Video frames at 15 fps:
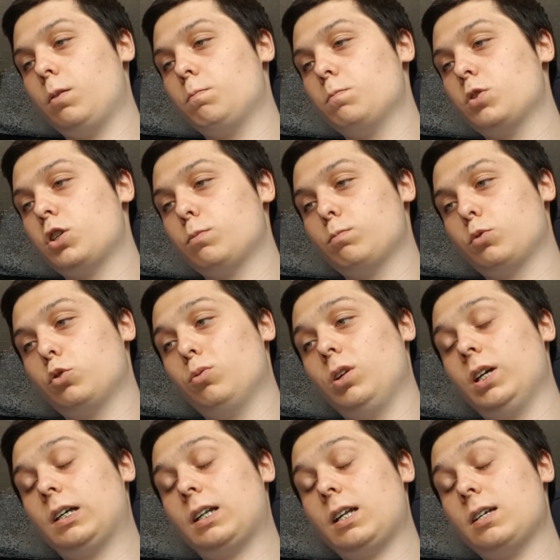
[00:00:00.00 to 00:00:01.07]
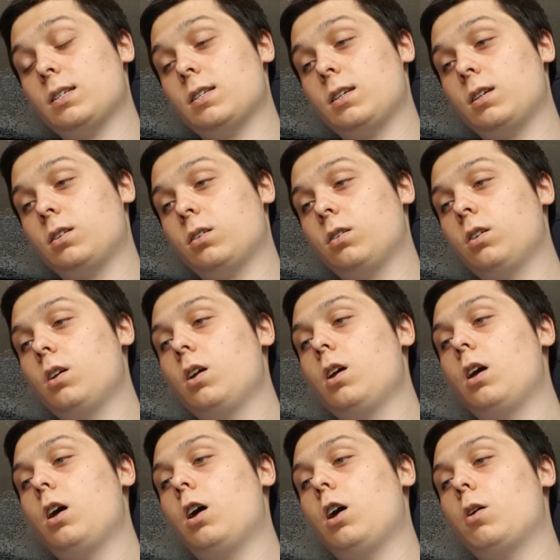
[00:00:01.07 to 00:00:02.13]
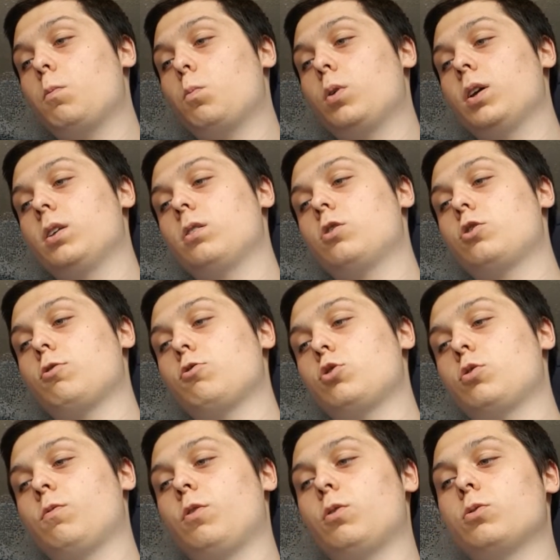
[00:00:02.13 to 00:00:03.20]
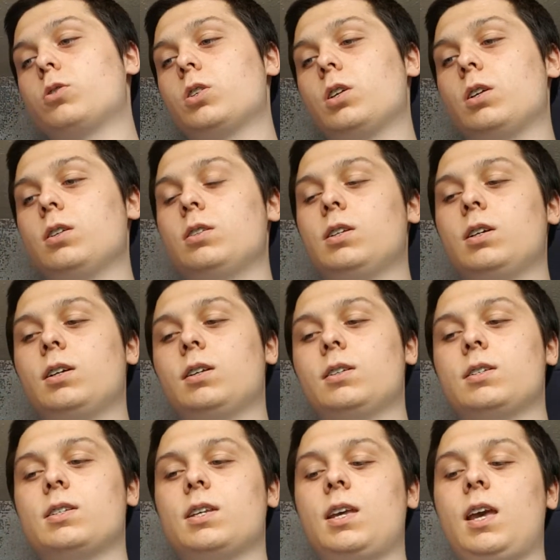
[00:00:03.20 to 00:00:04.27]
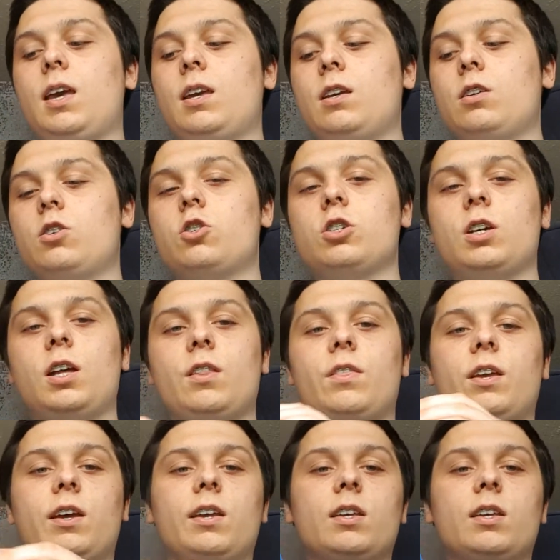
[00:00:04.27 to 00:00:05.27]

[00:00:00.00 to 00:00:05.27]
Some call it a classic, with John Travolta and Nicolas Cage, and that